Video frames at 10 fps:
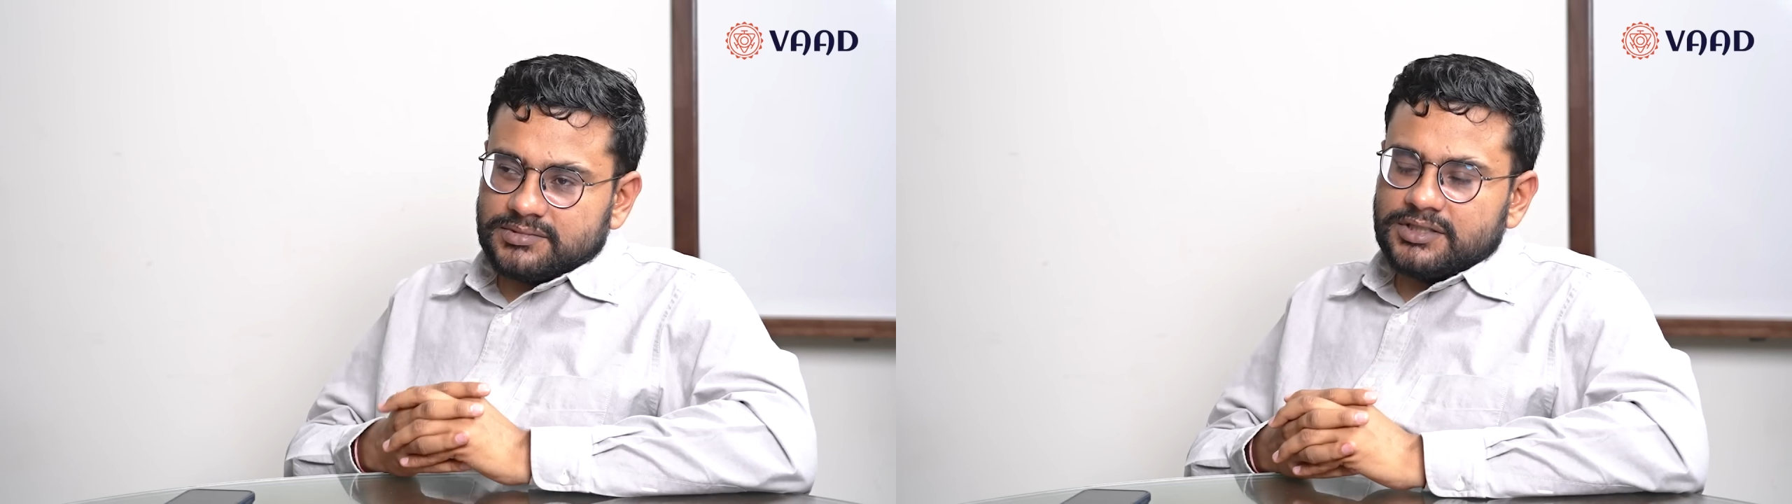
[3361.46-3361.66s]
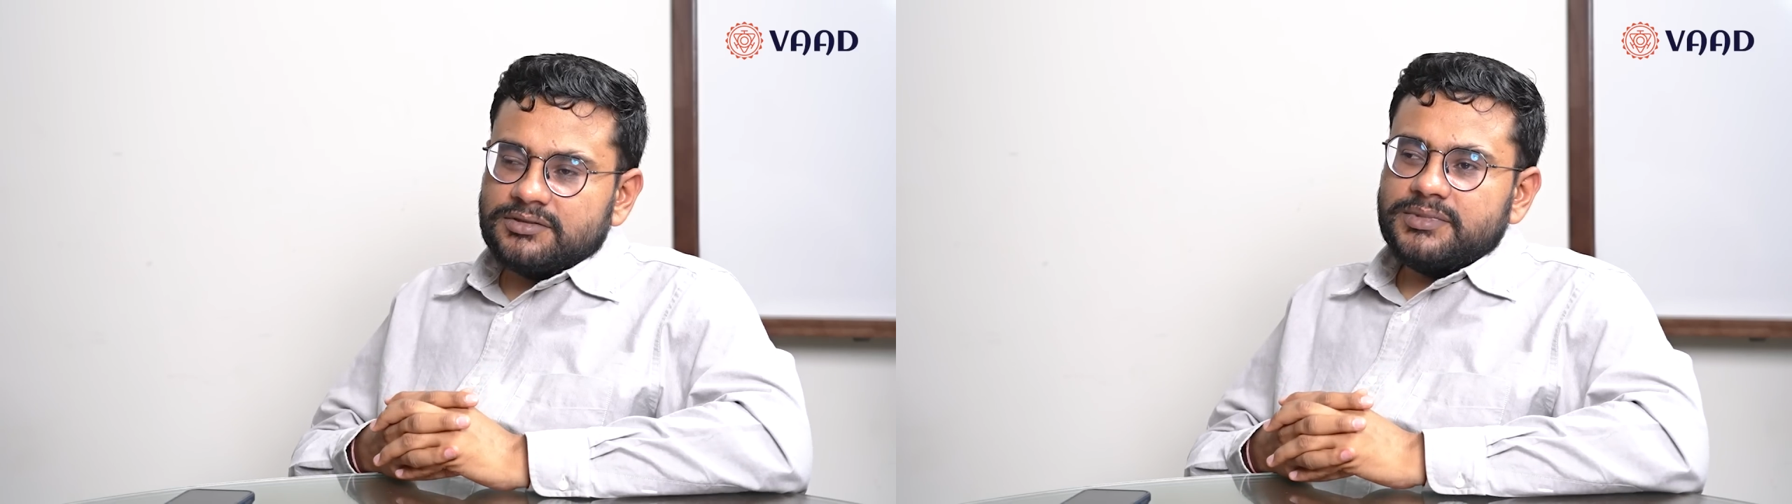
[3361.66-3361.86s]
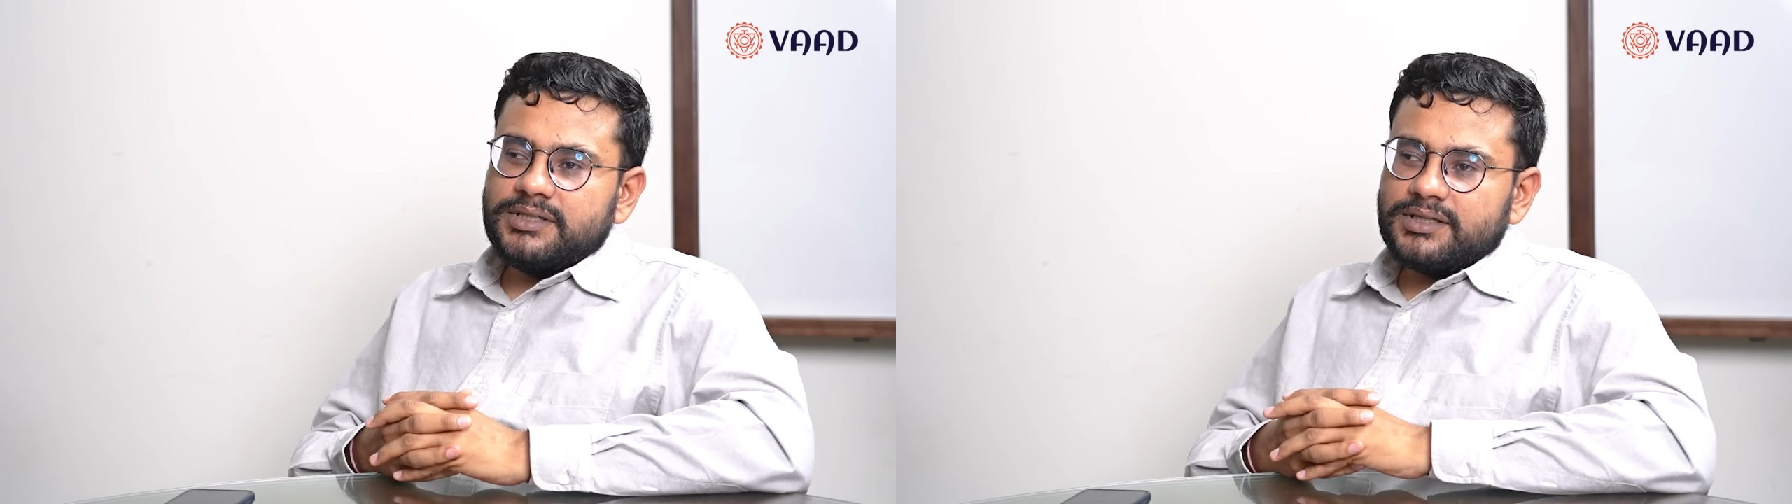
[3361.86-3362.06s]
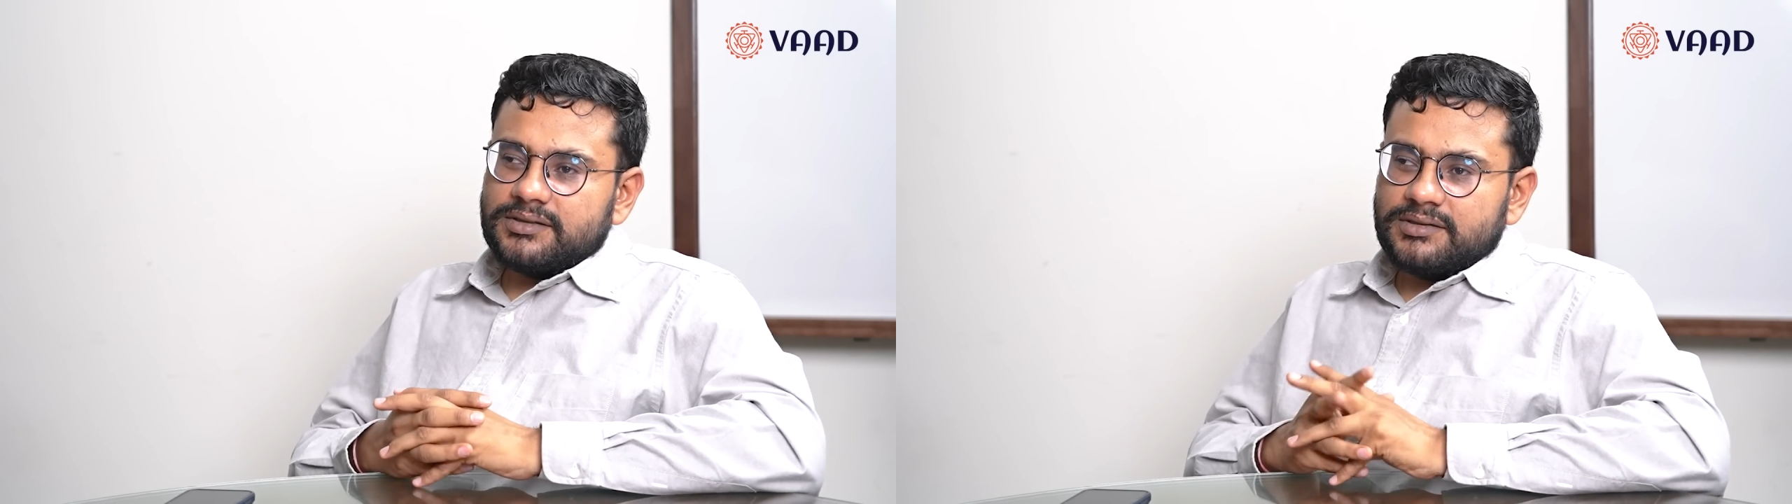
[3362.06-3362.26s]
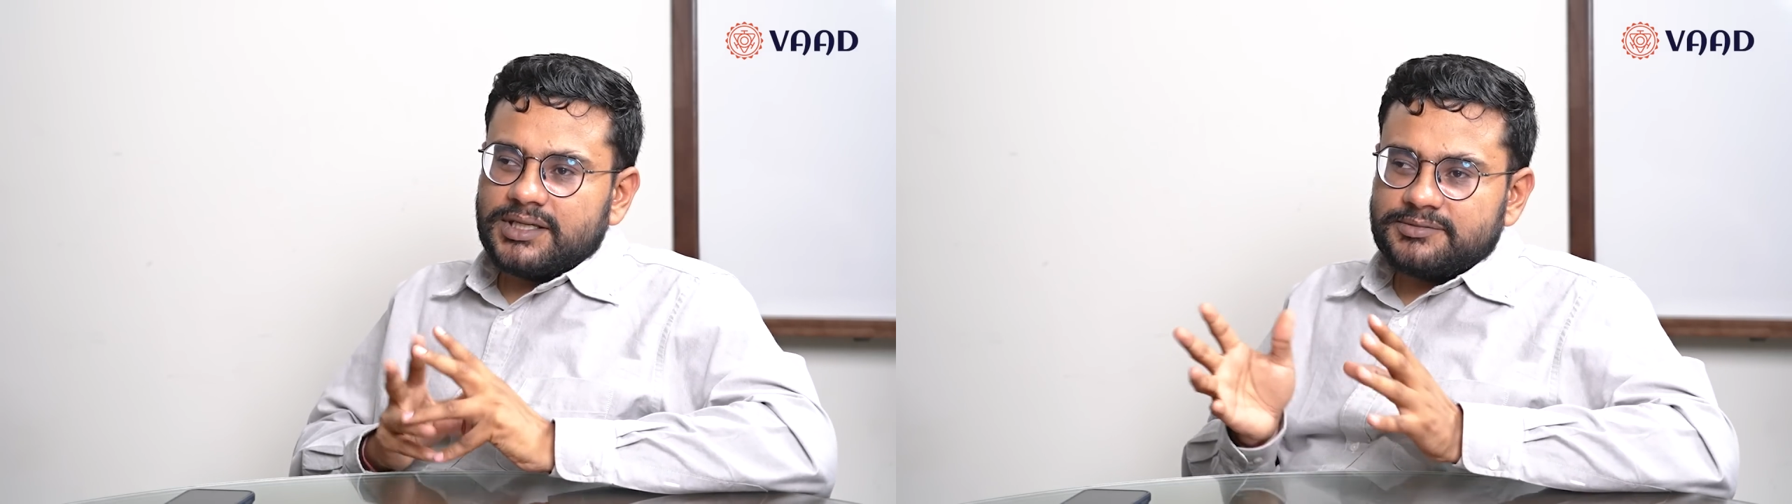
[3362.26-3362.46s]
government
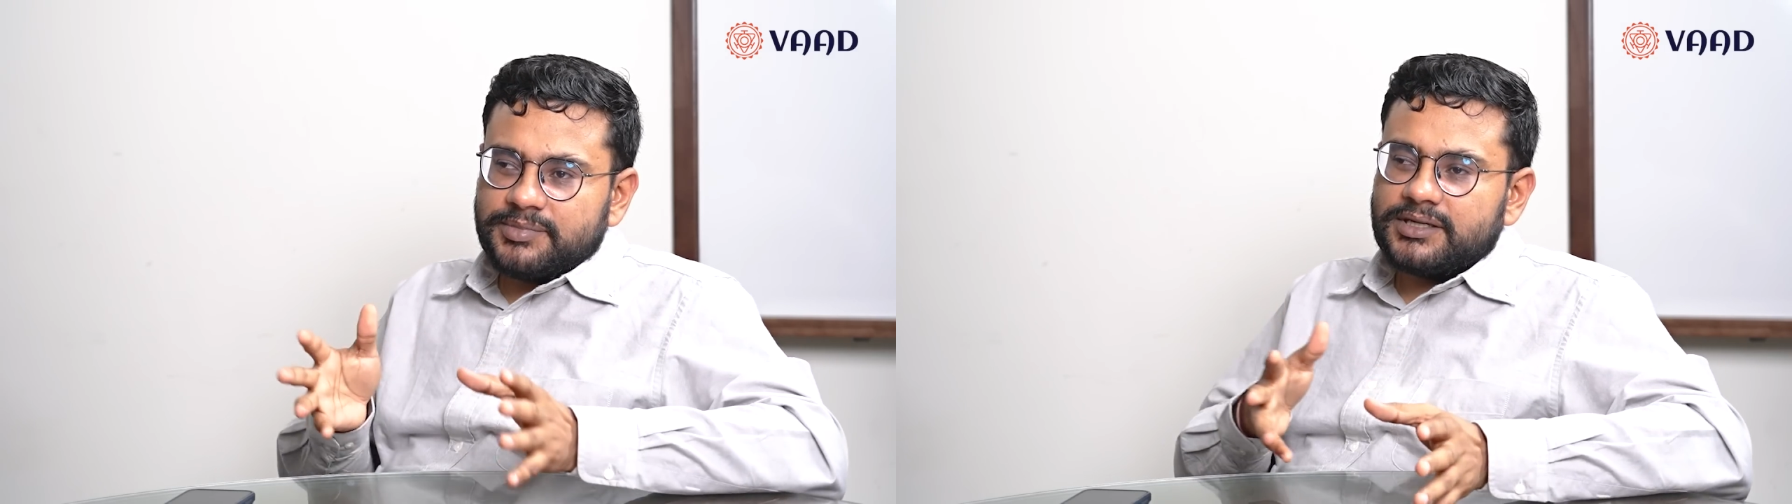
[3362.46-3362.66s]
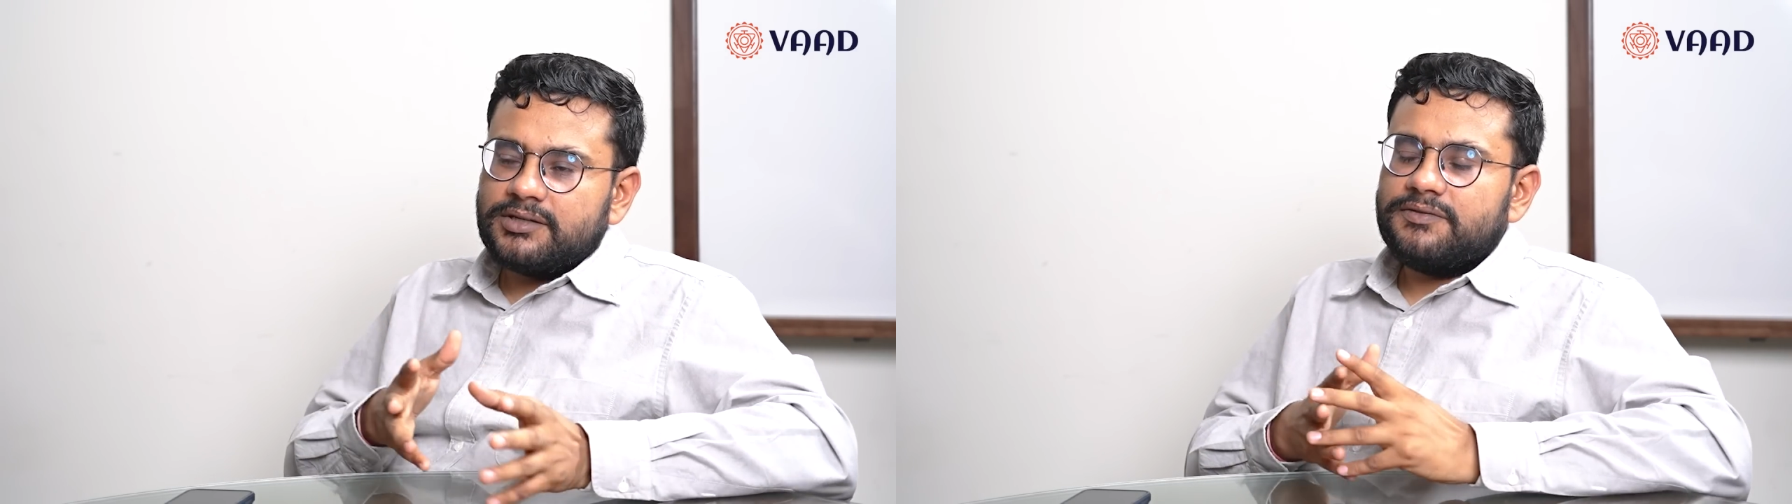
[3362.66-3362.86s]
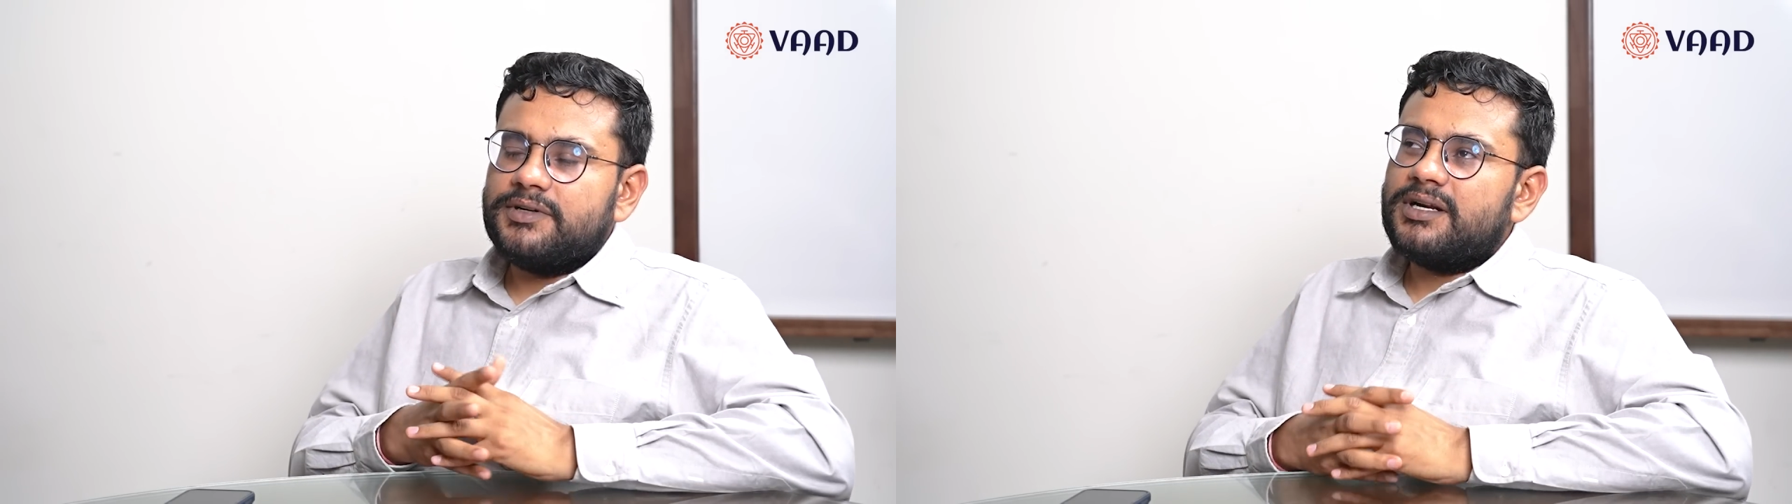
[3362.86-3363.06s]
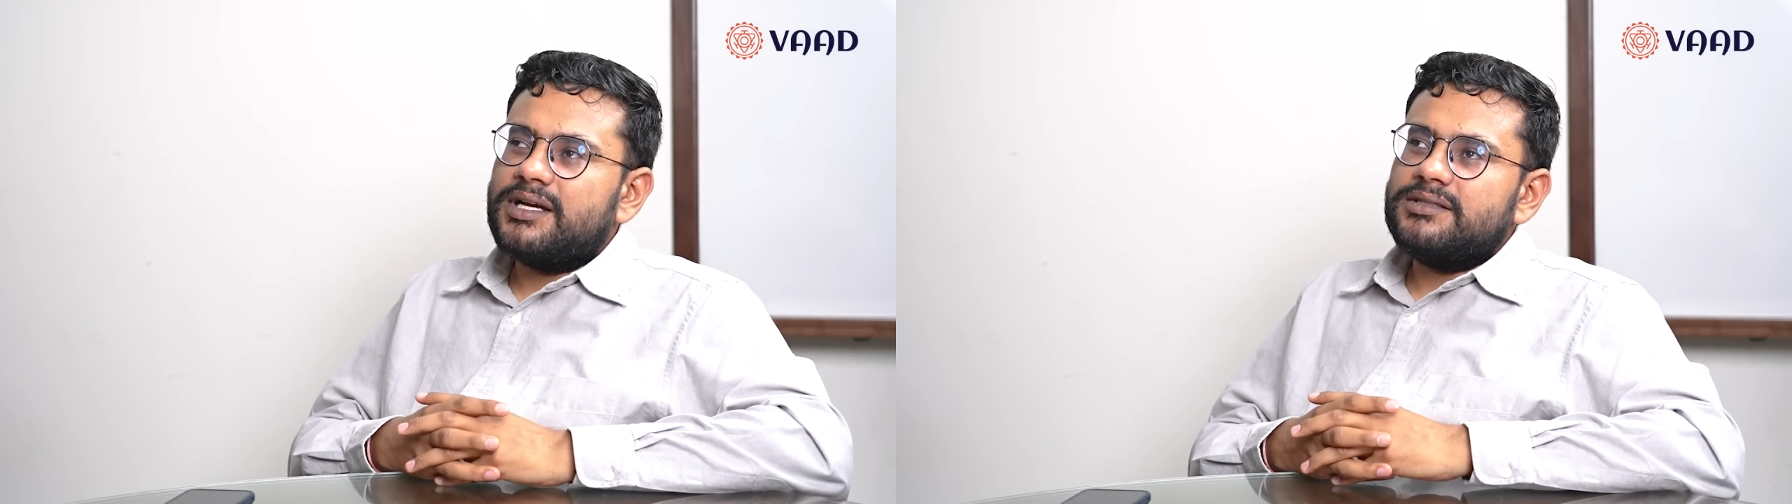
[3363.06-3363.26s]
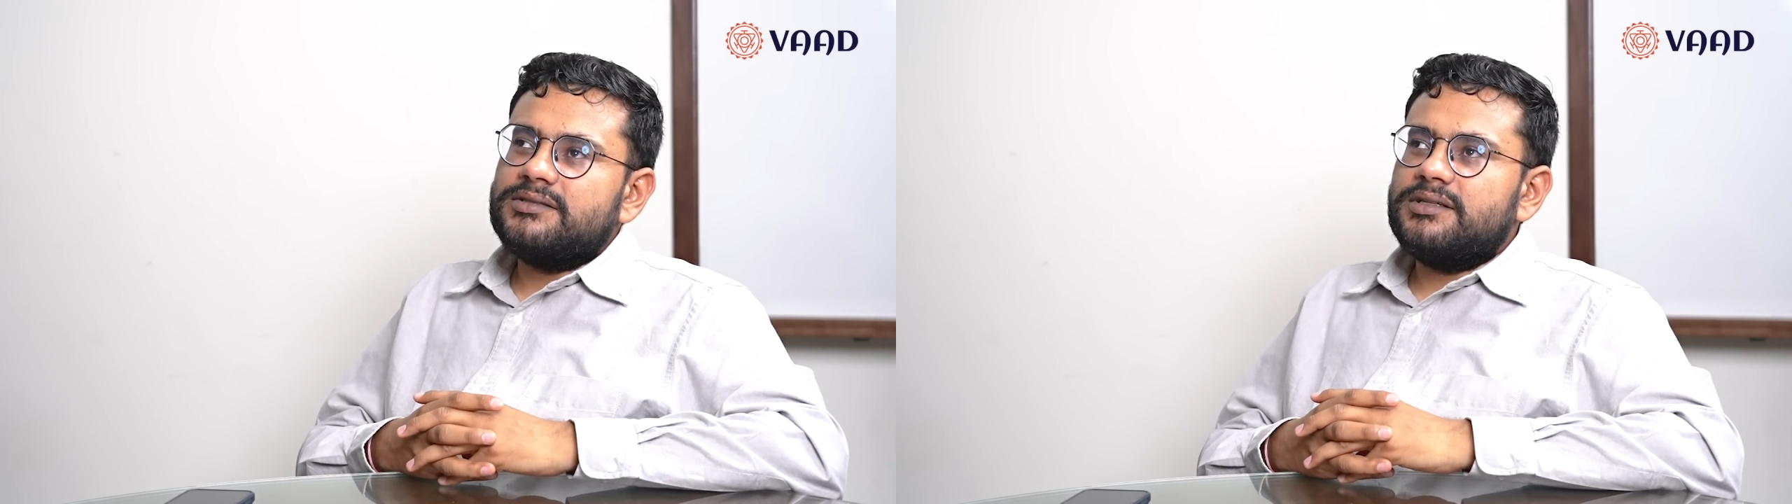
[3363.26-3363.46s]
aspect of it
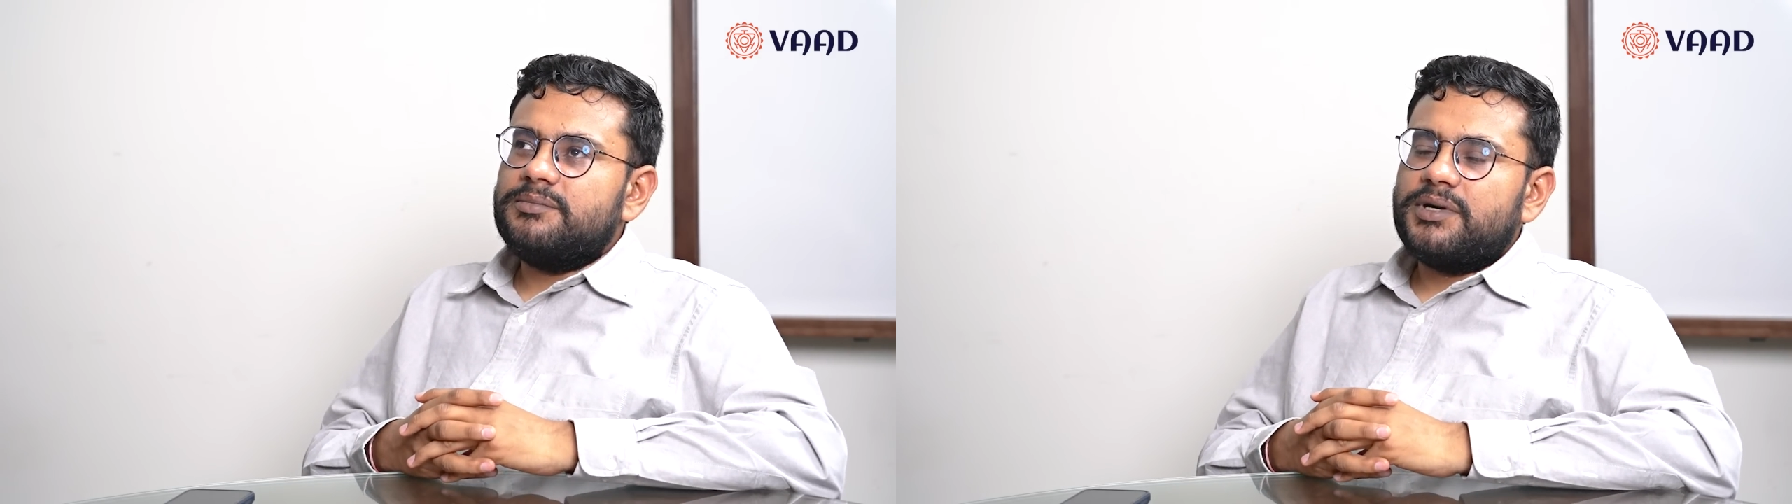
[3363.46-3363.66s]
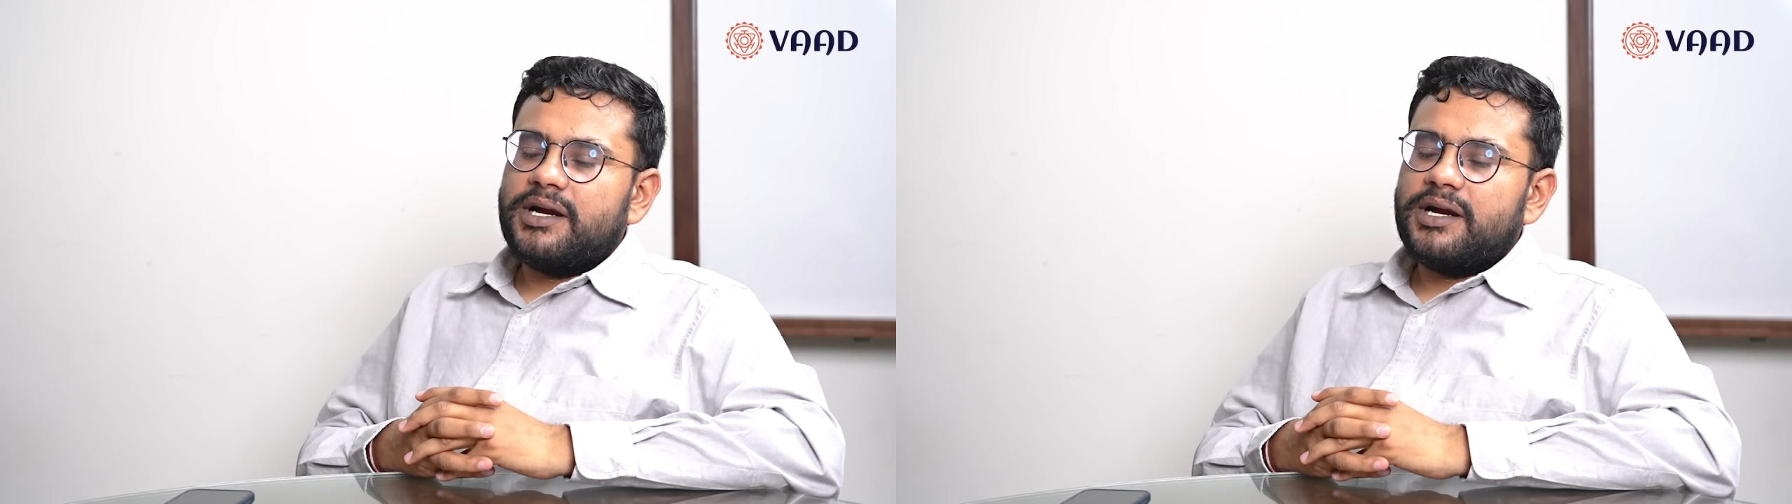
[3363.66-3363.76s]
rather than